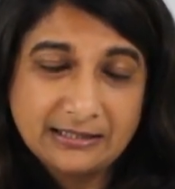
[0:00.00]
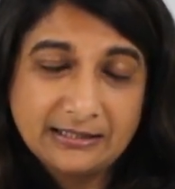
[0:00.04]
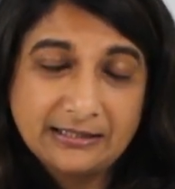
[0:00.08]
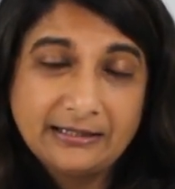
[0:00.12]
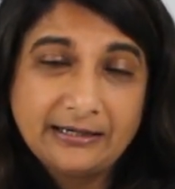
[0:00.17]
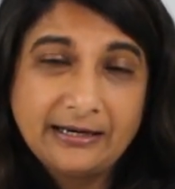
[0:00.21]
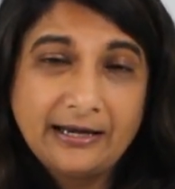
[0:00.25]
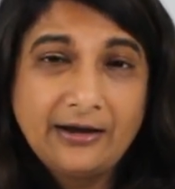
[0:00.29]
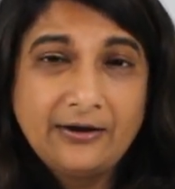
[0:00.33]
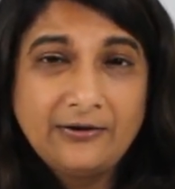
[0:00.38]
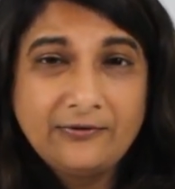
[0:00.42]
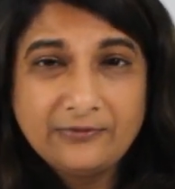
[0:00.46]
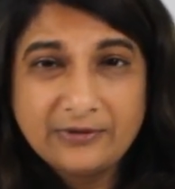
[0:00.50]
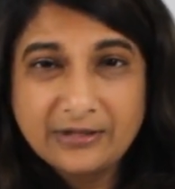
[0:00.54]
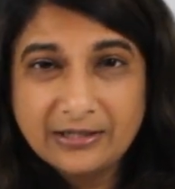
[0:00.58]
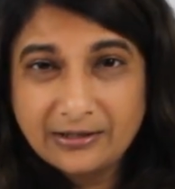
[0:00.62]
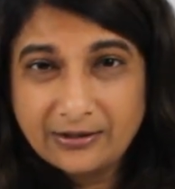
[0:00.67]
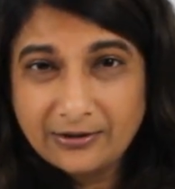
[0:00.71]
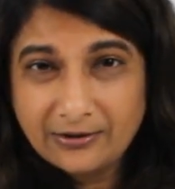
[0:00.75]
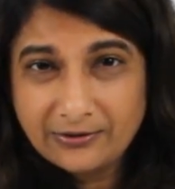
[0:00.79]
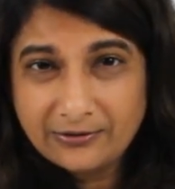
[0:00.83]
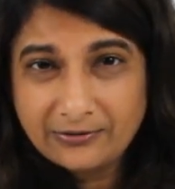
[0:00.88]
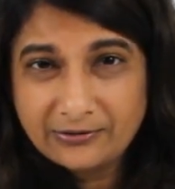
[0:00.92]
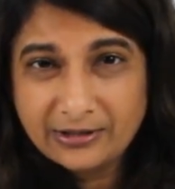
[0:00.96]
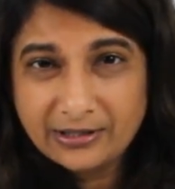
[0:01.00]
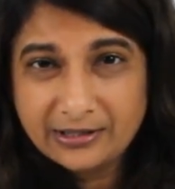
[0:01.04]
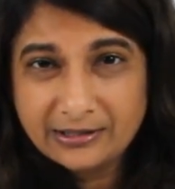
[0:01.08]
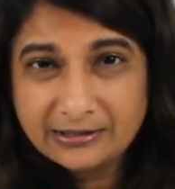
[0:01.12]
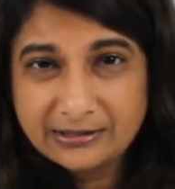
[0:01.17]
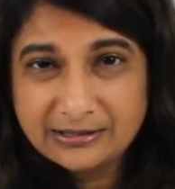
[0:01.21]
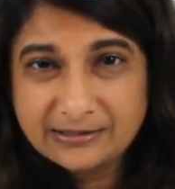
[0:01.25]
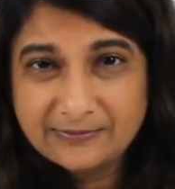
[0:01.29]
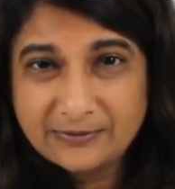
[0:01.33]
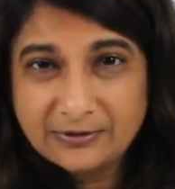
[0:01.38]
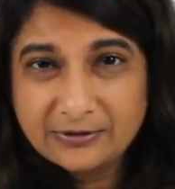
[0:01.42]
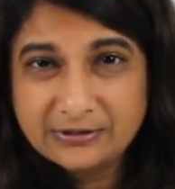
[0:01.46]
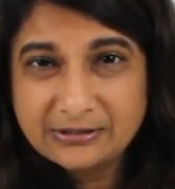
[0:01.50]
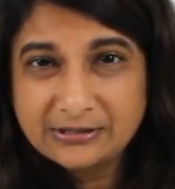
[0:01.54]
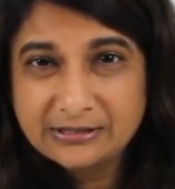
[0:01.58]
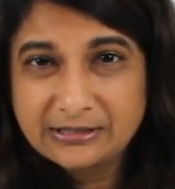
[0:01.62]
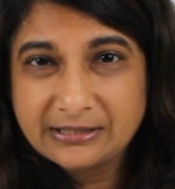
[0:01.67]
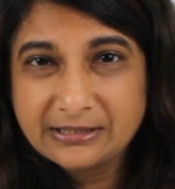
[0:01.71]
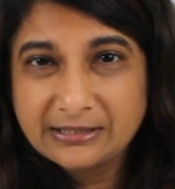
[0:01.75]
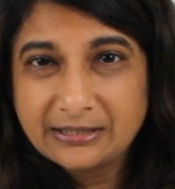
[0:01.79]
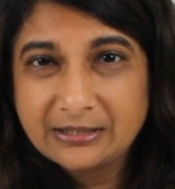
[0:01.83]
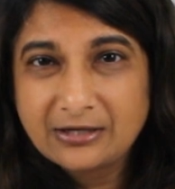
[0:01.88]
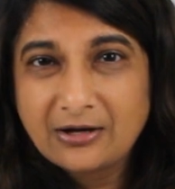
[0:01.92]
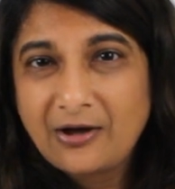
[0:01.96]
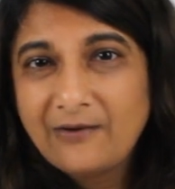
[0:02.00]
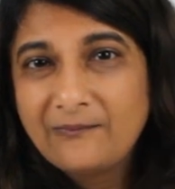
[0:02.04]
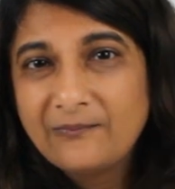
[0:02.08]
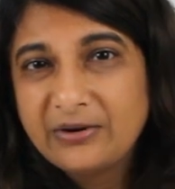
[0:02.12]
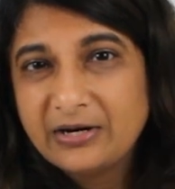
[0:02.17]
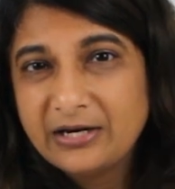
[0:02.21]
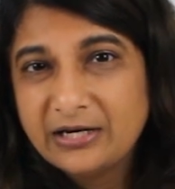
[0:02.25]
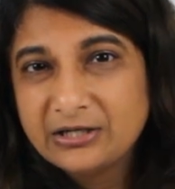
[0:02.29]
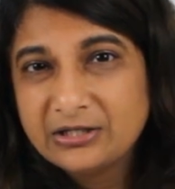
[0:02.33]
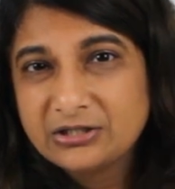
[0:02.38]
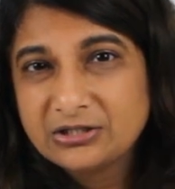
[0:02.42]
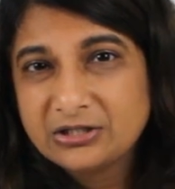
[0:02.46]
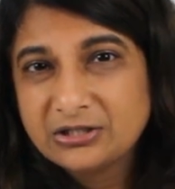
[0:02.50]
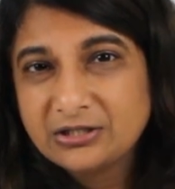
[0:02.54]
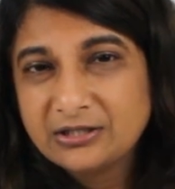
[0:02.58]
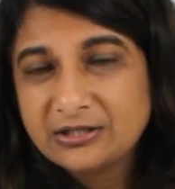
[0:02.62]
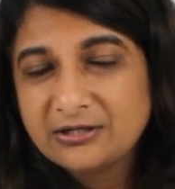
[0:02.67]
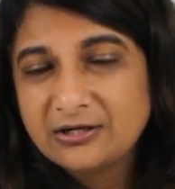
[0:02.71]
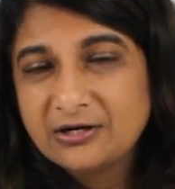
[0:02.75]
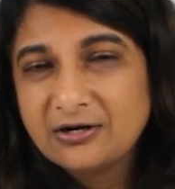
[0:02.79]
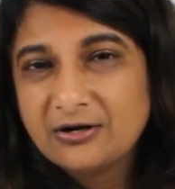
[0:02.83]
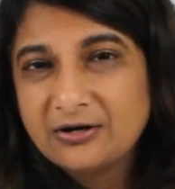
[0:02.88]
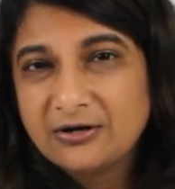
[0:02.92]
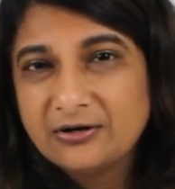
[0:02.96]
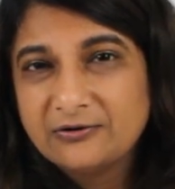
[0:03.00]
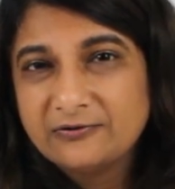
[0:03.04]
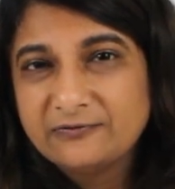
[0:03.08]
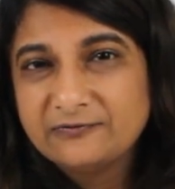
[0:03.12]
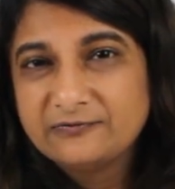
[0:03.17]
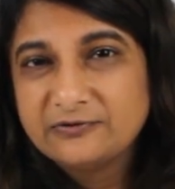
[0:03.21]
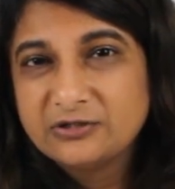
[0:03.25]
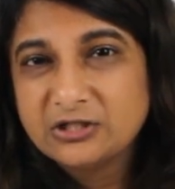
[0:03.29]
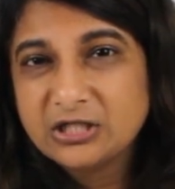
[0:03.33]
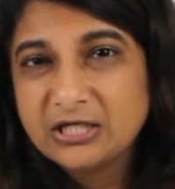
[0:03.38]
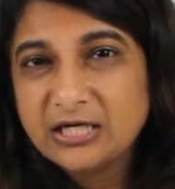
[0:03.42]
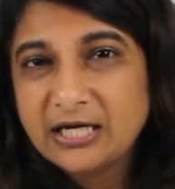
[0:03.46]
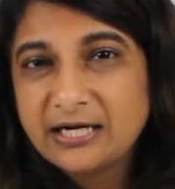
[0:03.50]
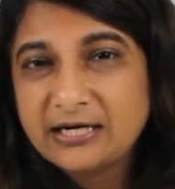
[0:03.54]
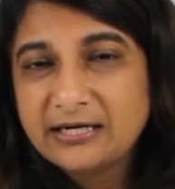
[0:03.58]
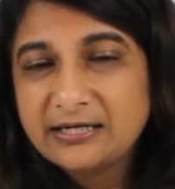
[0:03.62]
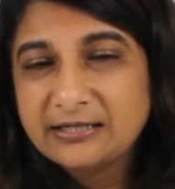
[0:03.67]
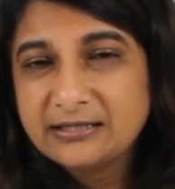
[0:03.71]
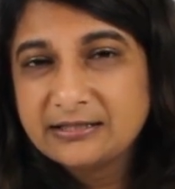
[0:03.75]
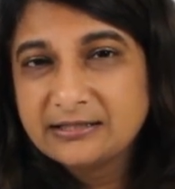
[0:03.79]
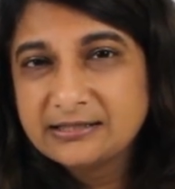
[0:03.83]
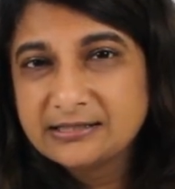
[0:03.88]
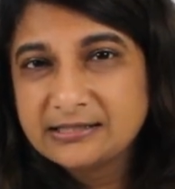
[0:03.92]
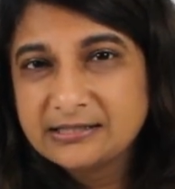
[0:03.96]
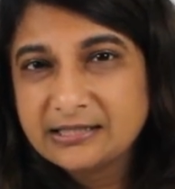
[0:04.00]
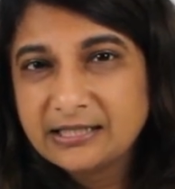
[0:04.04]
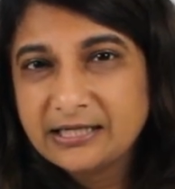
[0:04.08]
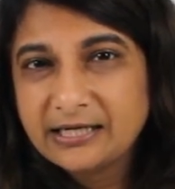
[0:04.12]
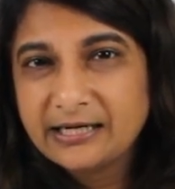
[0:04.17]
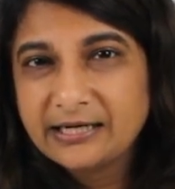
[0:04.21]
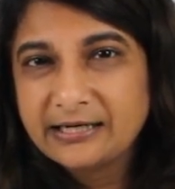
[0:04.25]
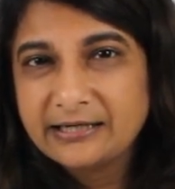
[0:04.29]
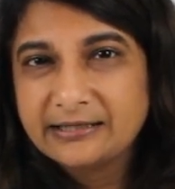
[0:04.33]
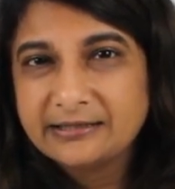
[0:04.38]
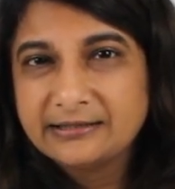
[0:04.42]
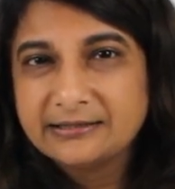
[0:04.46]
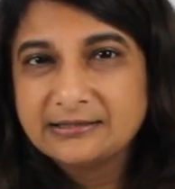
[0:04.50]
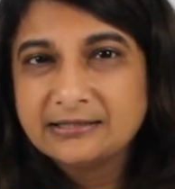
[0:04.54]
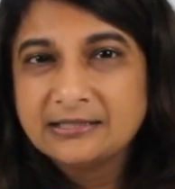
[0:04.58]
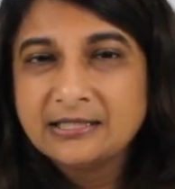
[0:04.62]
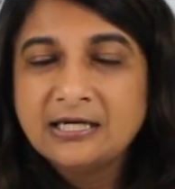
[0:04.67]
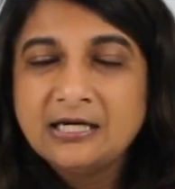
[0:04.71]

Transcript: Now we know that it's mostly a combination of genetics and